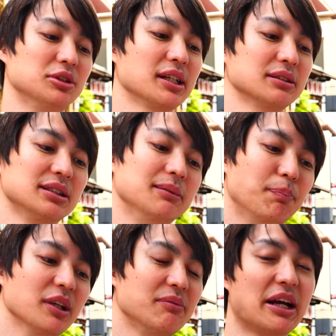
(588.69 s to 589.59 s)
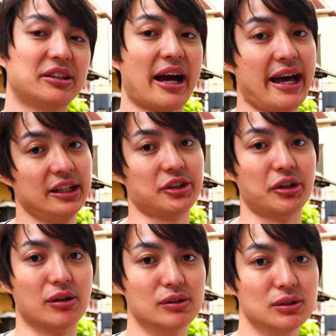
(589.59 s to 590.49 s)
You can simply make the hand
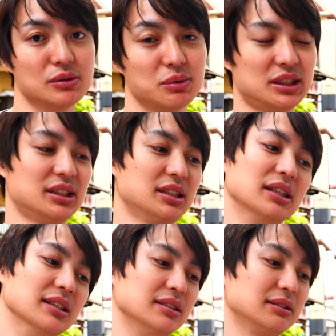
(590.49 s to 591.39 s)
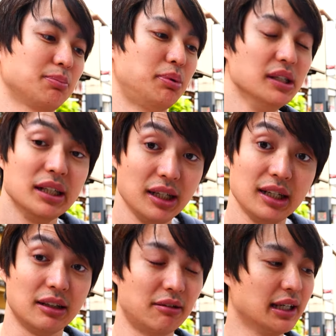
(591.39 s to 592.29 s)
roll, which is pretty
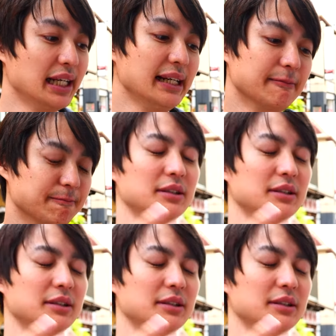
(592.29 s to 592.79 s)
good, right?